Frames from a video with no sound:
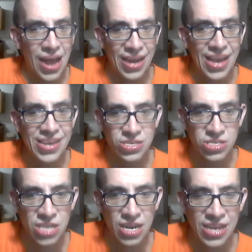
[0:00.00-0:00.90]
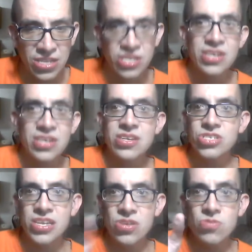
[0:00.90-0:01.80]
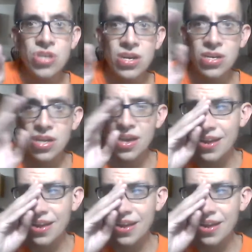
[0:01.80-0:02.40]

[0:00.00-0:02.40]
I like this. I like this. The Lucha,